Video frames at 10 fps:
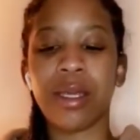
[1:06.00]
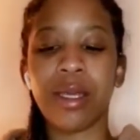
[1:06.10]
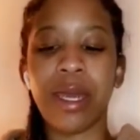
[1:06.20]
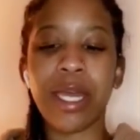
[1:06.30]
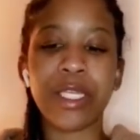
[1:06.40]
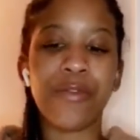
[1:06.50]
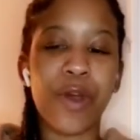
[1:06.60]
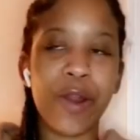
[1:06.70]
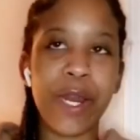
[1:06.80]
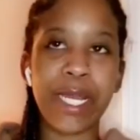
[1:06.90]
As
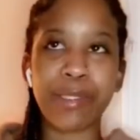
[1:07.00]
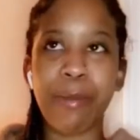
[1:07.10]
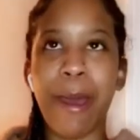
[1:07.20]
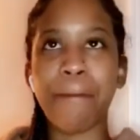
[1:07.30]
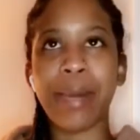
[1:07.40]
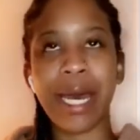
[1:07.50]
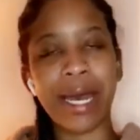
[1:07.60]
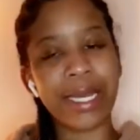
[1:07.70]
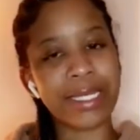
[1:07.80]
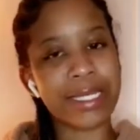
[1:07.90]
far as my
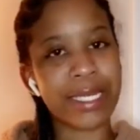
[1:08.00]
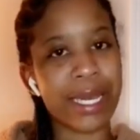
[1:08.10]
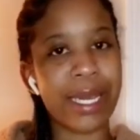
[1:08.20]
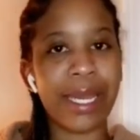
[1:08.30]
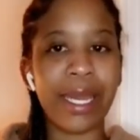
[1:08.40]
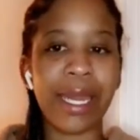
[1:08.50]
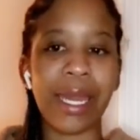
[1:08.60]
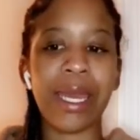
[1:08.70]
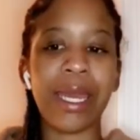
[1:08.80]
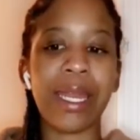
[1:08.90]
mindset
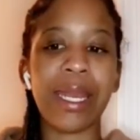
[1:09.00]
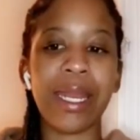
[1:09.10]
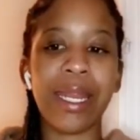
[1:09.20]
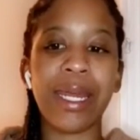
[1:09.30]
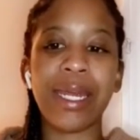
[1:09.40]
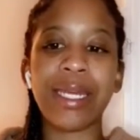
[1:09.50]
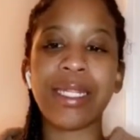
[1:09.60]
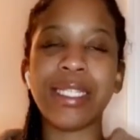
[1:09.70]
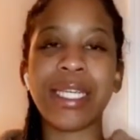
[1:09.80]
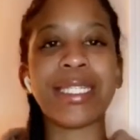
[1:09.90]
and
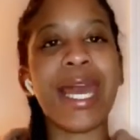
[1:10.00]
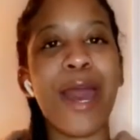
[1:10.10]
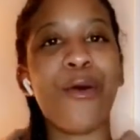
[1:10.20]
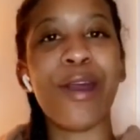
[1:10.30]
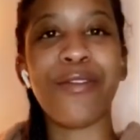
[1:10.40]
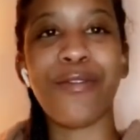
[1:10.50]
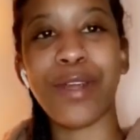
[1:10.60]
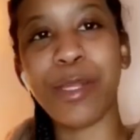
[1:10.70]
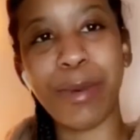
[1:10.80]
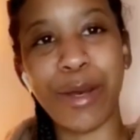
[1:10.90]
just how I
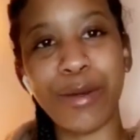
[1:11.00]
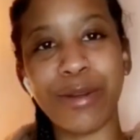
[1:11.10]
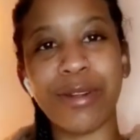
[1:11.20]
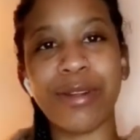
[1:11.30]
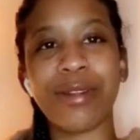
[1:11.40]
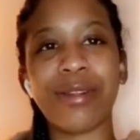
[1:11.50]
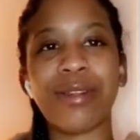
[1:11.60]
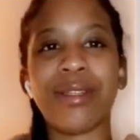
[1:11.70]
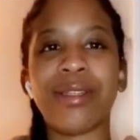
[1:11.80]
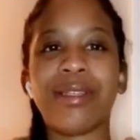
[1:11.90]
feel about
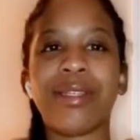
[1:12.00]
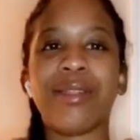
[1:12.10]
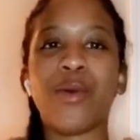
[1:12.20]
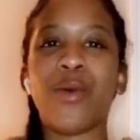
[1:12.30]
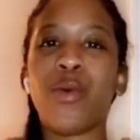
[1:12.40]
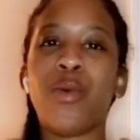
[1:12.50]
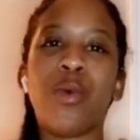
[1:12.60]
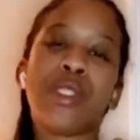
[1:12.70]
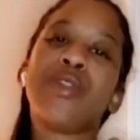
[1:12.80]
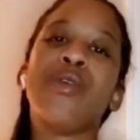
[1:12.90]

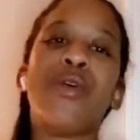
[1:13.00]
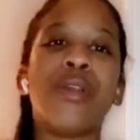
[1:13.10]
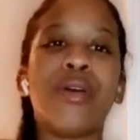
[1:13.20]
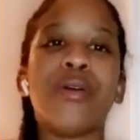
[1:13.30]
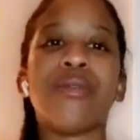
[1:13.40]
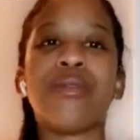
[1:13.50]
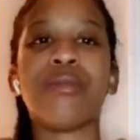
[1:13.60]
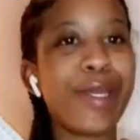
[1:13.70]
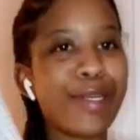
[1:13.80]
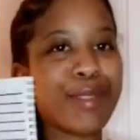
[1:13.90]
what's going on
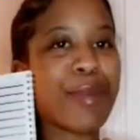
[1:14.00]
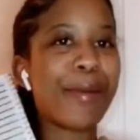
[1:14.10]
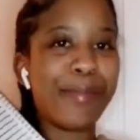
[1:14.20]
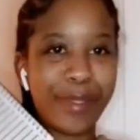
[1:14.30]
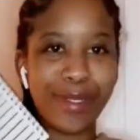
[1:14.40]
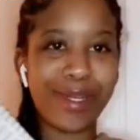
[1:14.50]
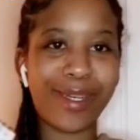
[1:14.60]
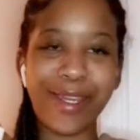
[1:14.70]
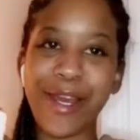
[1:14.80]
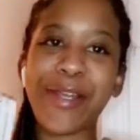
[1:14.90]
Here's my book.
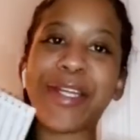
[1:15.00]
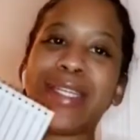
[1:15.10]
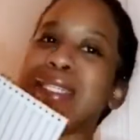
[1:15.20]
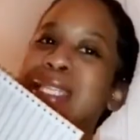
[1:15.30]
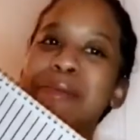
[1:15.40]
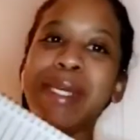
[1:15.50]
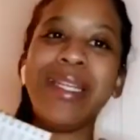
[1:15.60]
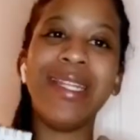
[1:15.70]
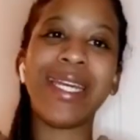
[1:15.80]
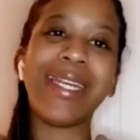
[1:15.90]
Y'all are gonna see me
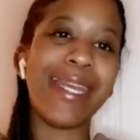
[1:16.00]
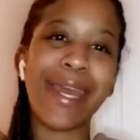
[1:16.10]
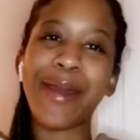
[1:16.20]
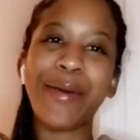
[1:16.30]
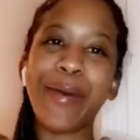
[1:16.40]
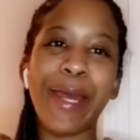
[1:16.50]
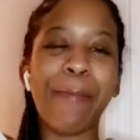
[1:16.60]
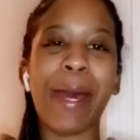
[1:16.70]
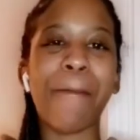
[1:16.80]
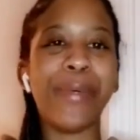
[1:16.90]
looking down at
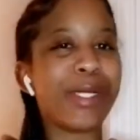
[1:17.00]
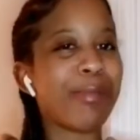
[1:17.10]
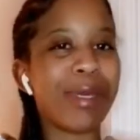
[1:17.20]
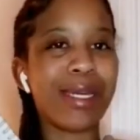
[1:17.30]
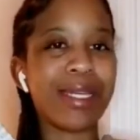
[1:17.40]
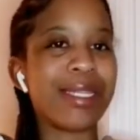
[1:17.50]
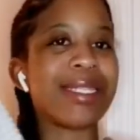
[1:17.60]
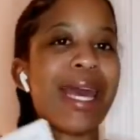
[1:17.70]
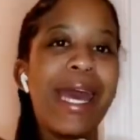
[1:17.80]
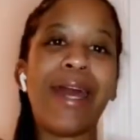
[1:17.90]
my book because
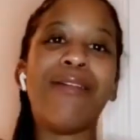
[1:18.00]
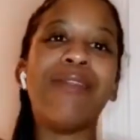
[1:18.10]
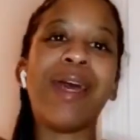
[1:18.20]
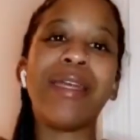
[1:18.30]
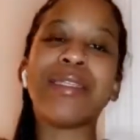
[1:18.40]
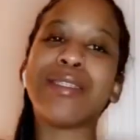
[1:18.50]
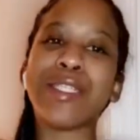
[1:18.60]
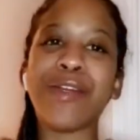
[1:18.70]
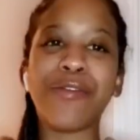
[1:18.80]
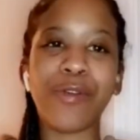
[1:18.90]
I have like
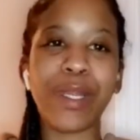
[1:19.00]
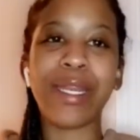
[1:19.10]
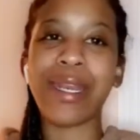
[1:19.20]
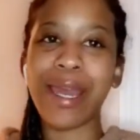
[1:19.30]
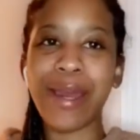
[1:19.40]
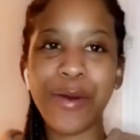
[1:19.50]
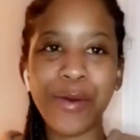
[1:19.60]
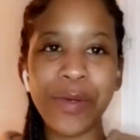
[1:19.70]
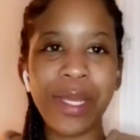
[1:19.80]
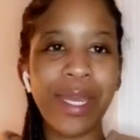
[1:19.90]
stuff written
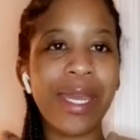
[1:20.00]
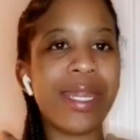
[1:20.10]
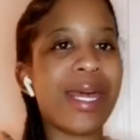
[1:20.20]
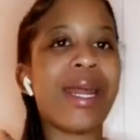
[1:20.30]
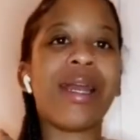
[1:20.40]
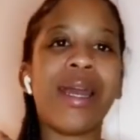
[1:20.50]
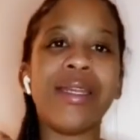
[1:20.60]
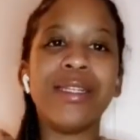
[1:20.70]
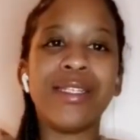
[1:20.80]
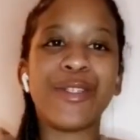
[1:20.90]
down that I kind
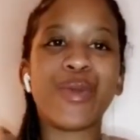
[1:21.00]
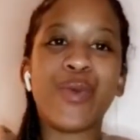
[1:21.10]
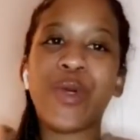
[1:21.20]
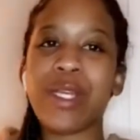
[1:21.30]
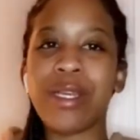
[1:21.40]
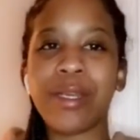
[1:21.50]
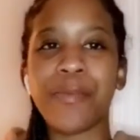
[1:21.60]
of just wanna